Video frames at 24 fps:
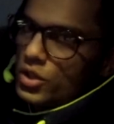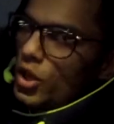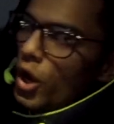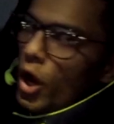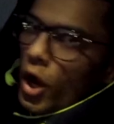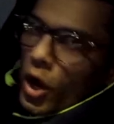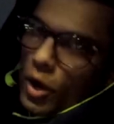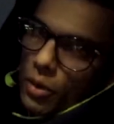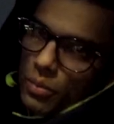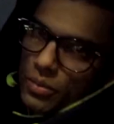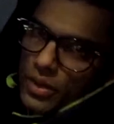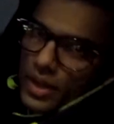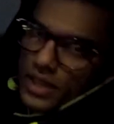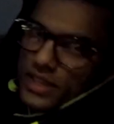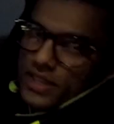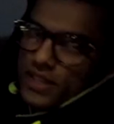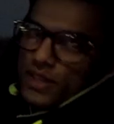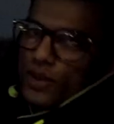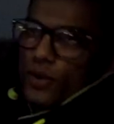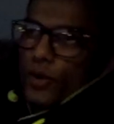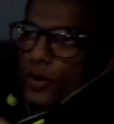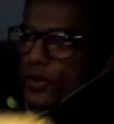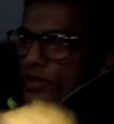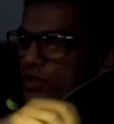hope this
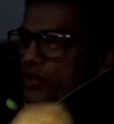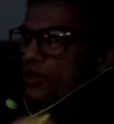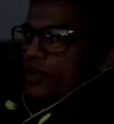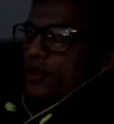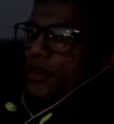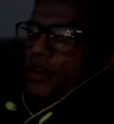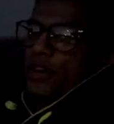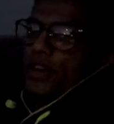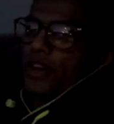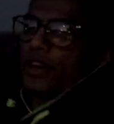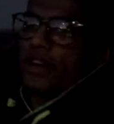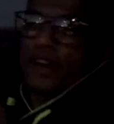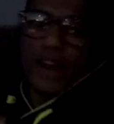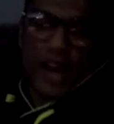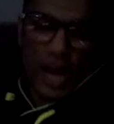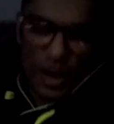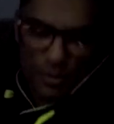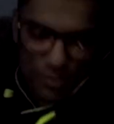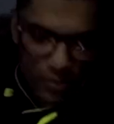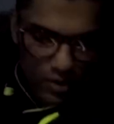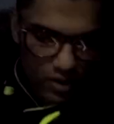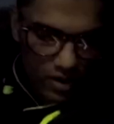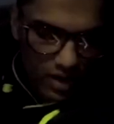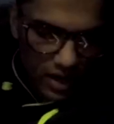looks good on
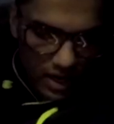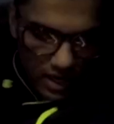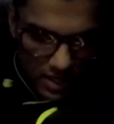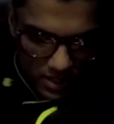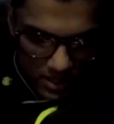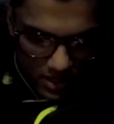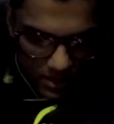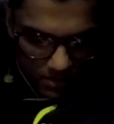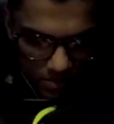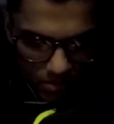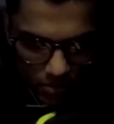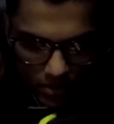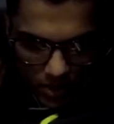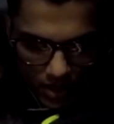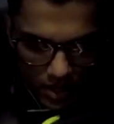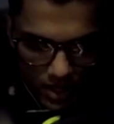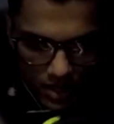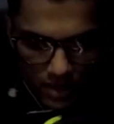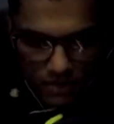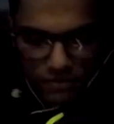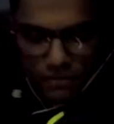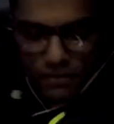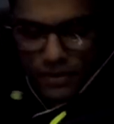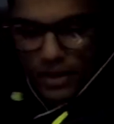camera, guys. But
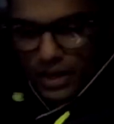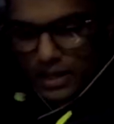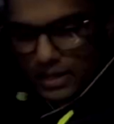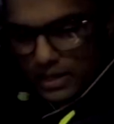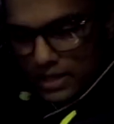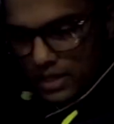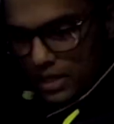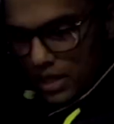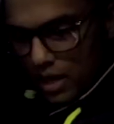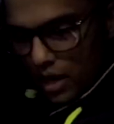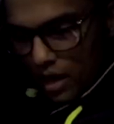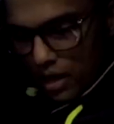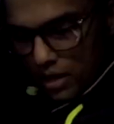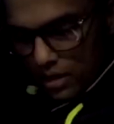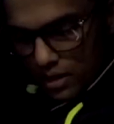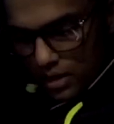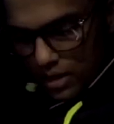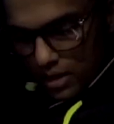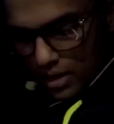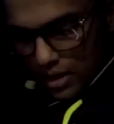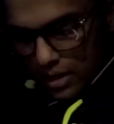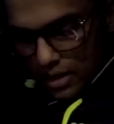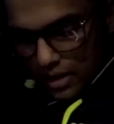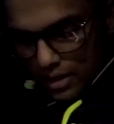if it's not,
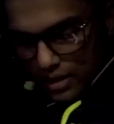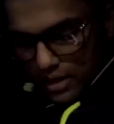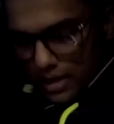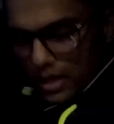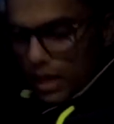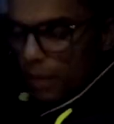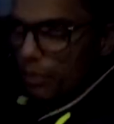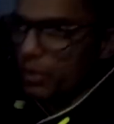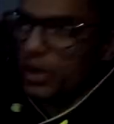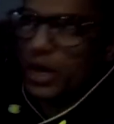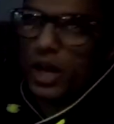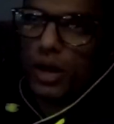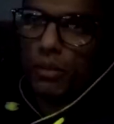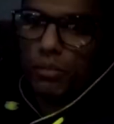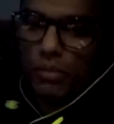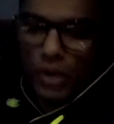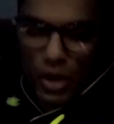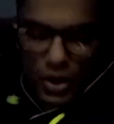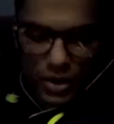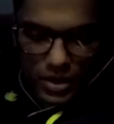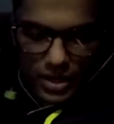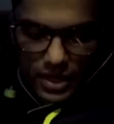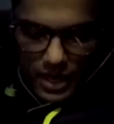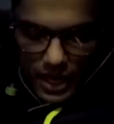I'm gonna
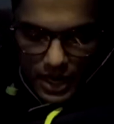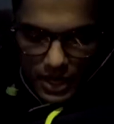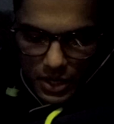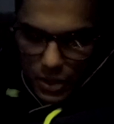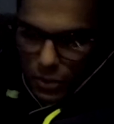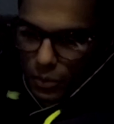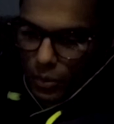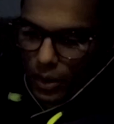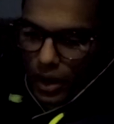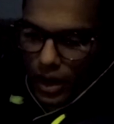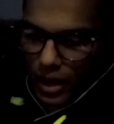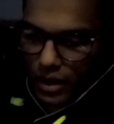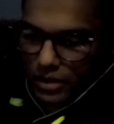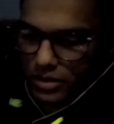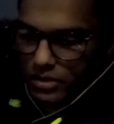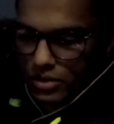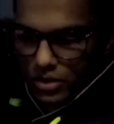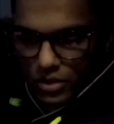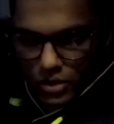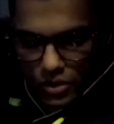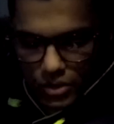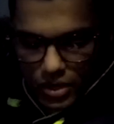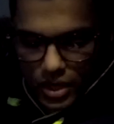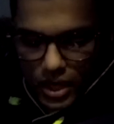upload it anyway so
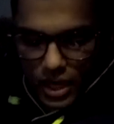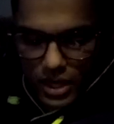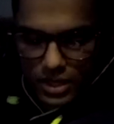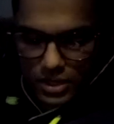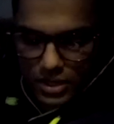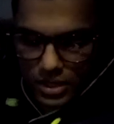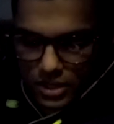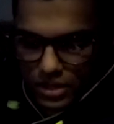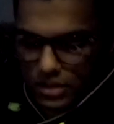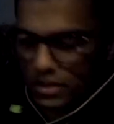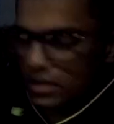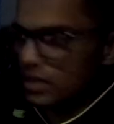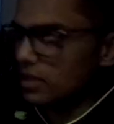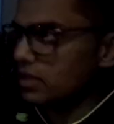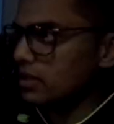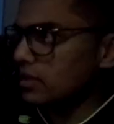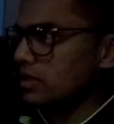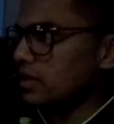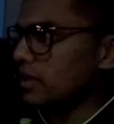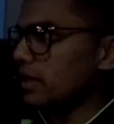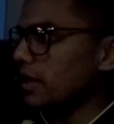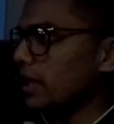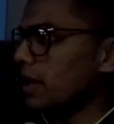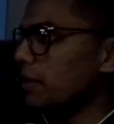you guys can just
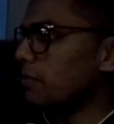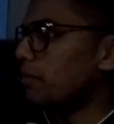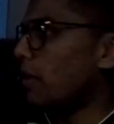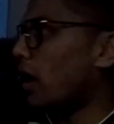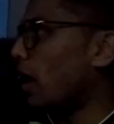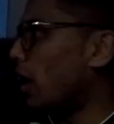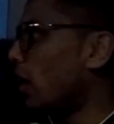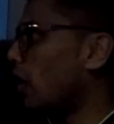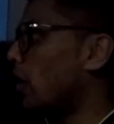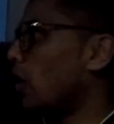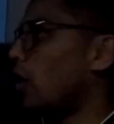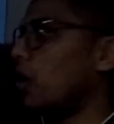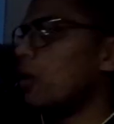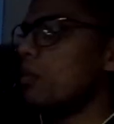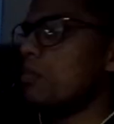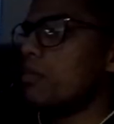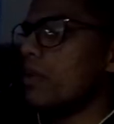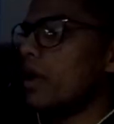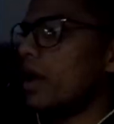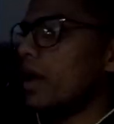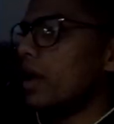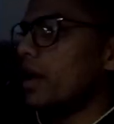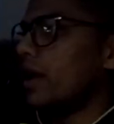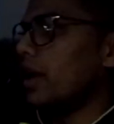see it. But I hope
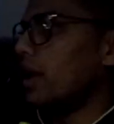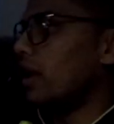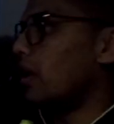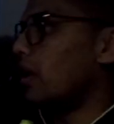it